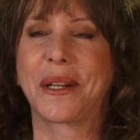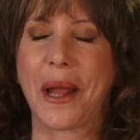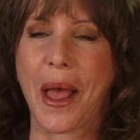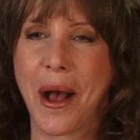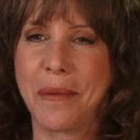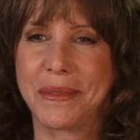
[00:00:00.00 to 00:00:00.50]
had
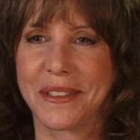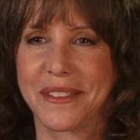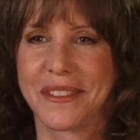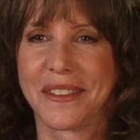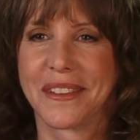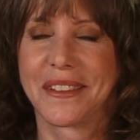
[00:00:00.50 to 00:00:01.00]

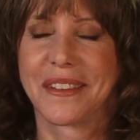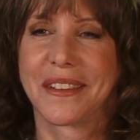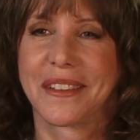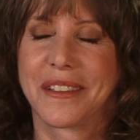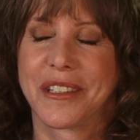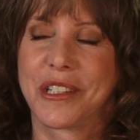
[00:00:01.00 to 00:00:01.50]
happened.
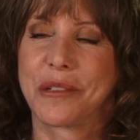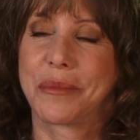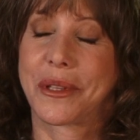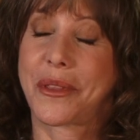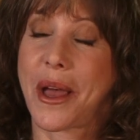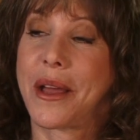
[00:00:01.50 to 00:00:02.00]

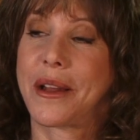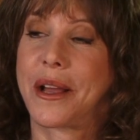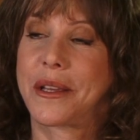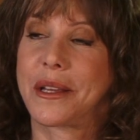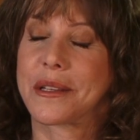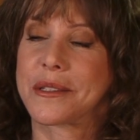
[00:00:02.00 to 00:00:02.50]
But that,
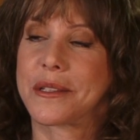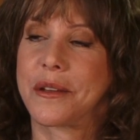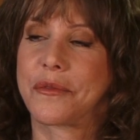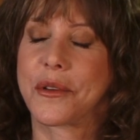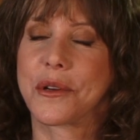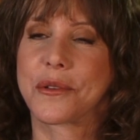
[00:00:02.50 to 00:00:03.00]
I guess,
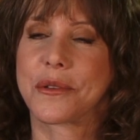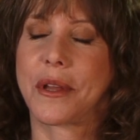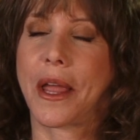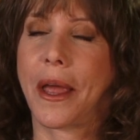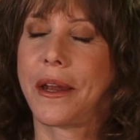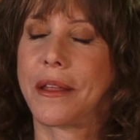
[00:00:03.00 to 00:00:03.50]
if there's
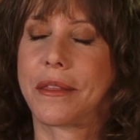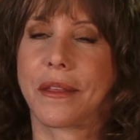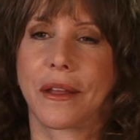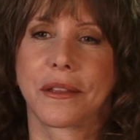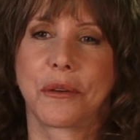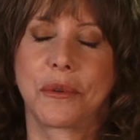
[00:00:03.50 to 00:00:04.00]

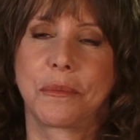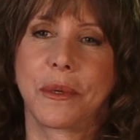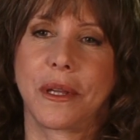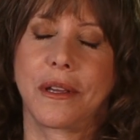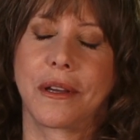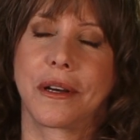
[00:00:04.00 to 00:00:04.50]
anything that would
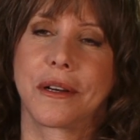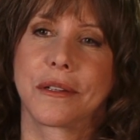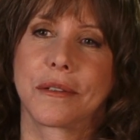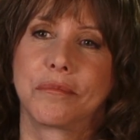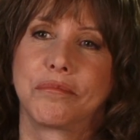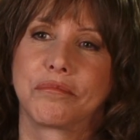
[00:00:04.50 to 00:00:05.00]
be
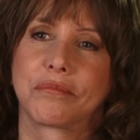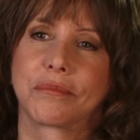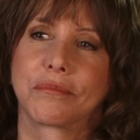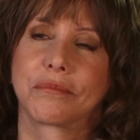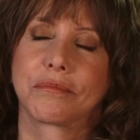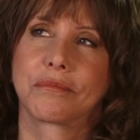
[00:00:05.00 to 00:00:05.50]
uh,
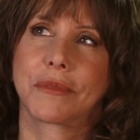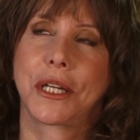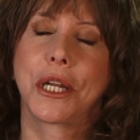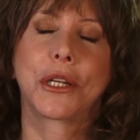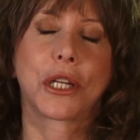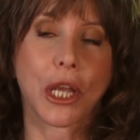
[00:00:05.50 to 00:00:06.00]

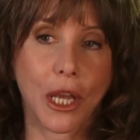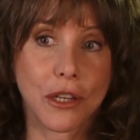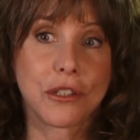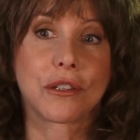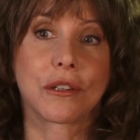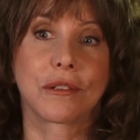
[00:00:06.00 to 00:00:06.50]
an
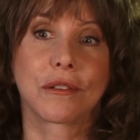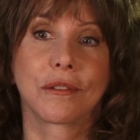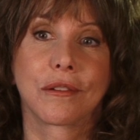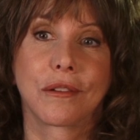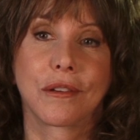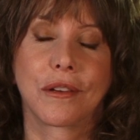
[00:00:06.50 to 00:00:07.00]
indication
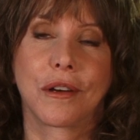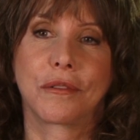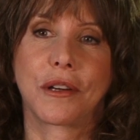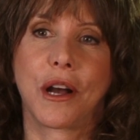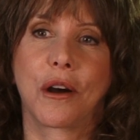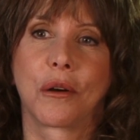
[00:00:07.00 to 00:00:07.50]

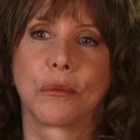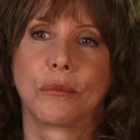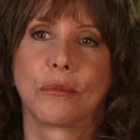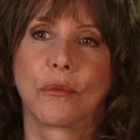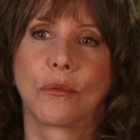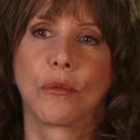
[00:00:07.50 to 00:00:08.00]
of how
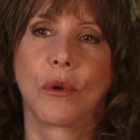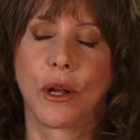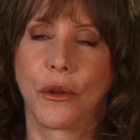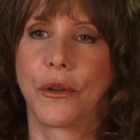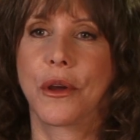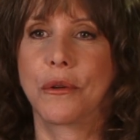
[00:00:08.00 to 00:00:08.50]

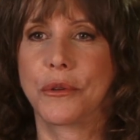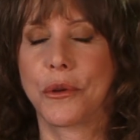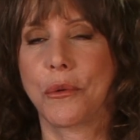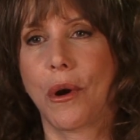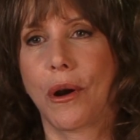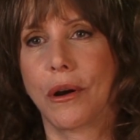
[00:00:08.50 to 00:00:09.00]
well known
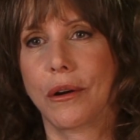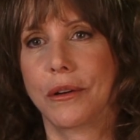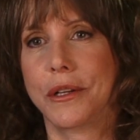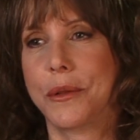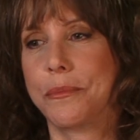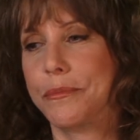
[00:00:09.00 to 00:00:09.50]
you are
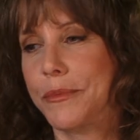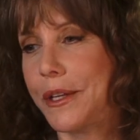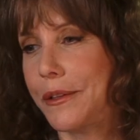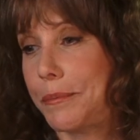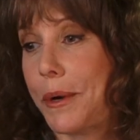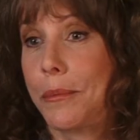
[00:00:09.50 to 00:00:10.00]
in,
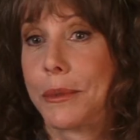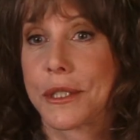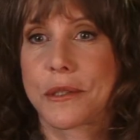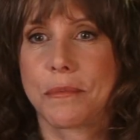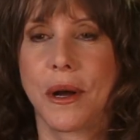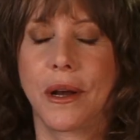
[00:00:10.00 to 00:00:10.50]
in the
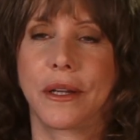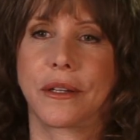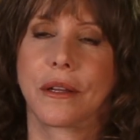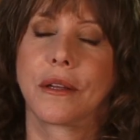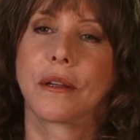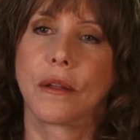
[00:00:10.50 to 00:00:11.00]
public's
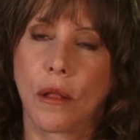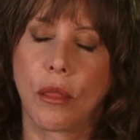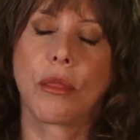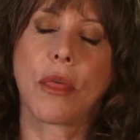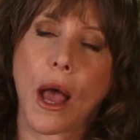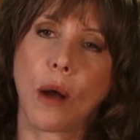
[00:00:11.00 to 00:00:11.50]
mind,
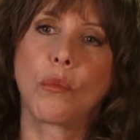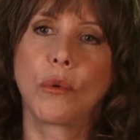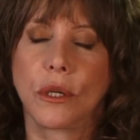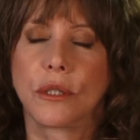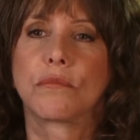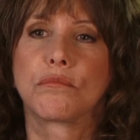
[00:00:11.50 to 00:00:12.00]
that
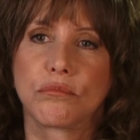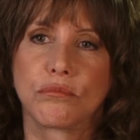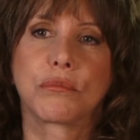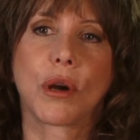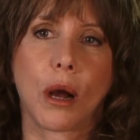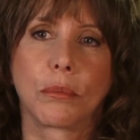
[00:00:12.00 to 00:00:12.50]
would
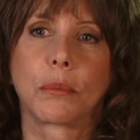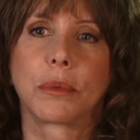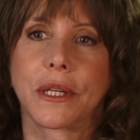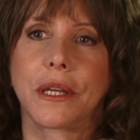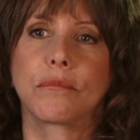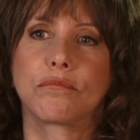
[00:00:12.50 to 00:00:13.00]

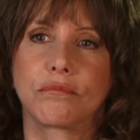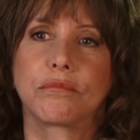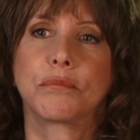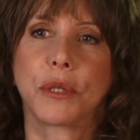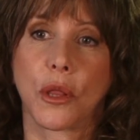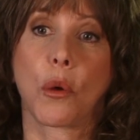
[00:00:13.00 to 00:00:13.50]
probably
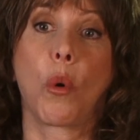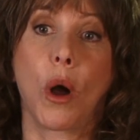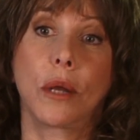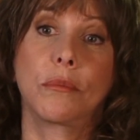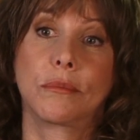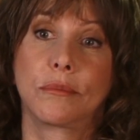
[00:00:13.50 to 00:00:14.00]
be the
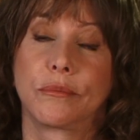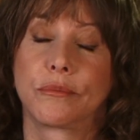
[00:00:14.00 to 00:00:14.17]
one.